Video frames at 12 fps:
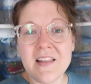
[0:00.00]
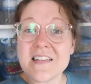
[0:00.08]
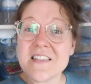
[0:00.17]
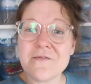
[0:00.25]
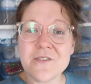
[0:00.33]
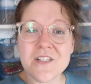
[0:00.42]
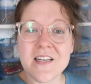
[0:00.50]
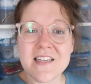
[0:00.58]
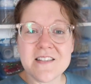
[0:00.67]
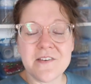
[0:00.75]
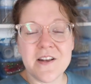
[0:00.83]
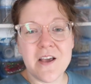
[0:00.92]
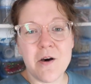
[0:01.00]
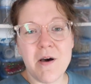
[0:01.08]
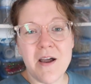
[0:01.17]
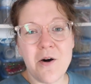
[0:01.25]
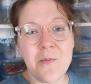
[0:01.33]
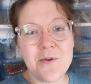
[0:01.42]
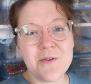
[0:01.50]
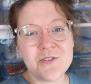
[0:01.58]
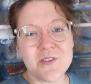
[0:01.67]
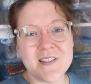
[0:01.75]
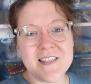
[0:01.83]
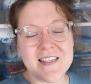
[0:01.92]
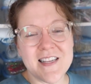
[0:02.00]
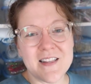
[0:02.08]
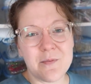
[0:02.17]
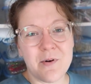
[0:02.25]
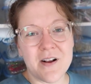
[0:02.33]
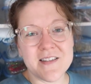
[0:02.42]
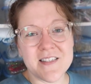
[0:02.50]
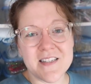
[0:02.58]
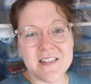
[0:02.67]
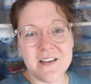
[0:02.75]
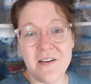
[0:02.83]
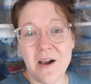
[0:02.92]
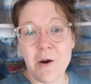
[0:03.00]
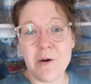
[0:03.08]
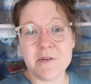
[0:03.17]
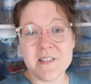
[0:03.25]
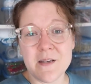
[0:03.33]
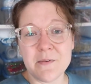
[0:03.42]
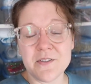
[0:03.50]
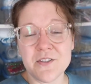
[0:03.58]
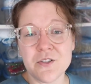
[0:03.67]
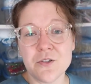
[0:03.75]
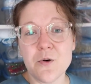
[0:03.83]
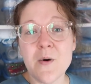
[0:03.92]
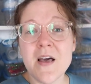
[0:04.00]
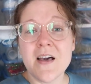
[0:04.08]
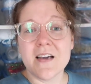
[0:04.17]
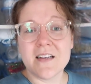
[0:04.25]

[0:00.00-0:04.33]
And that's it for today's video. I hope you enjoyed seeing the process of how I was able to